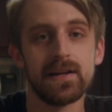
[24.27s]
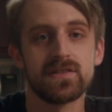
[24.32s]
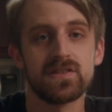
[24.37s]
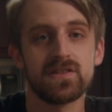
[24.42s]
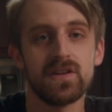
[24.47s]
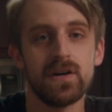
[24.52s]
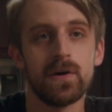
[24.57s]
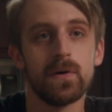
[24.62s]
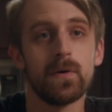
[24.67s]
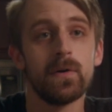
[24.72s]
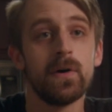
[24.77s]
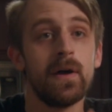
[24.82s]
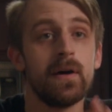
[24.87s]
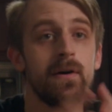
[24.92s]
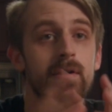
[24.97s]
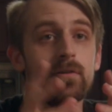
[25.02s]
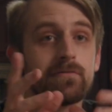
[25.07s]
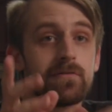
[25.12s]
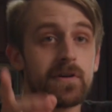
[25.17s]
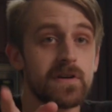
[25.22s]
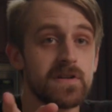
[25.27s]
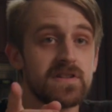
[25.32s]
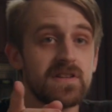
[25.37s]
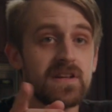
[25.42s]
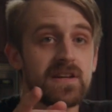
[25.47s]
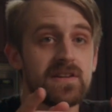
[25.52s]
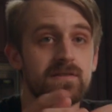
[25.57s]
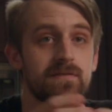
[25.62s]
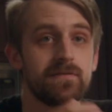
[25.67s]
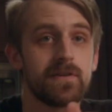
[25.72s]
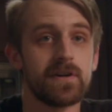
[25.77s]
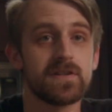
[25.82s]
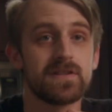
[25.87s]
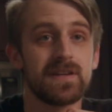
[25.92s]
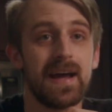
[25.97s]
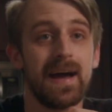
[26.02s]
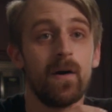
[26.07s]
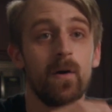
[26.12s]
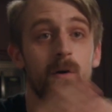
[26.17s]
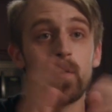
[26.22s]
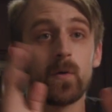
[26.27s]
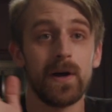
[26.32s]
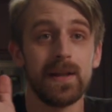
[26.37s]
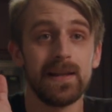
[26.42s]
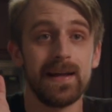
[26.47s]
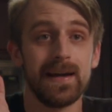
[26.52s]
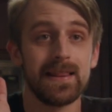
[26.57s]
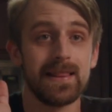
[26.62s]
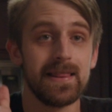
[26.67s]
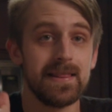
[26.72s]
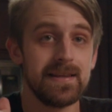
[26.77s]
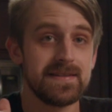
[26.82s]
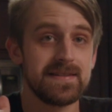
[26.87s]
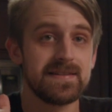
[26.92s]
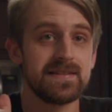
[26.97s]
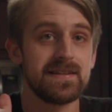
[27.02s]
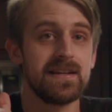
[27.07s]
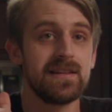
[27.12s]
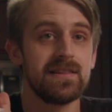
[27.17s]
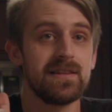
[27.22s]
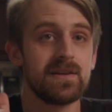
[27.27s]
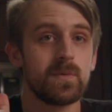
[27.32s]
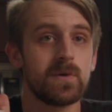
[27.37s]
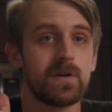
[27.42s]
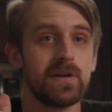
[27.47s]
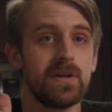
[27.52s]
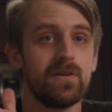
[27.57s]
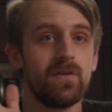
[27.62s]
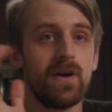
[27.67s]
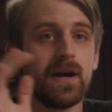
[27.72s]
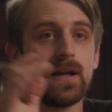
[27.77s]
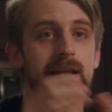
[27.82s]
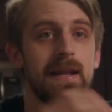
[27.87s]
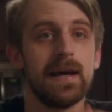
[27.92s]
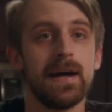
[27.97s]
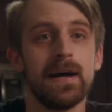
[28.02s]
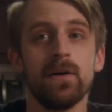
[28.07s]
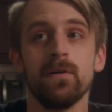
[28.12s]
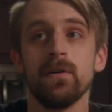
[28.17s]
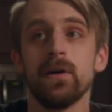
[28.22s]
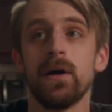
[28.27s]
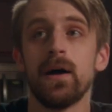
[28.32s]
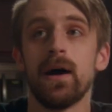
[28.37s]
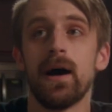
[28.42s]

So, first things first, how do I light this scene that we're in right now?